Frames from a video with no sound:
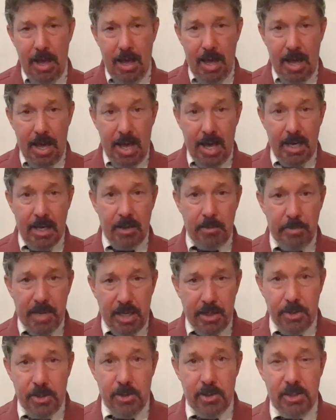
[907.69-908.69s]
A,
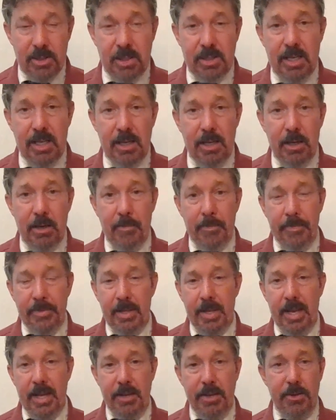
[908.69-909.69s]
admit you're a sinner
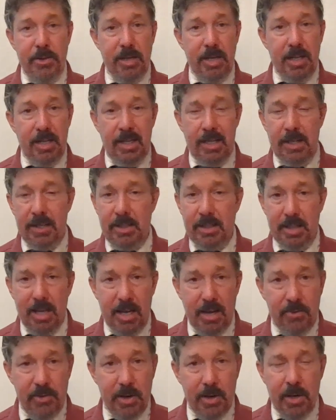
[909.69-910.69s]
and you need a
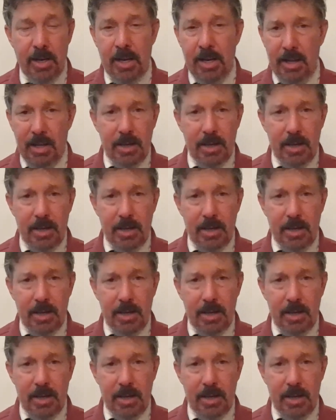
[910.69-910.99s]
savior.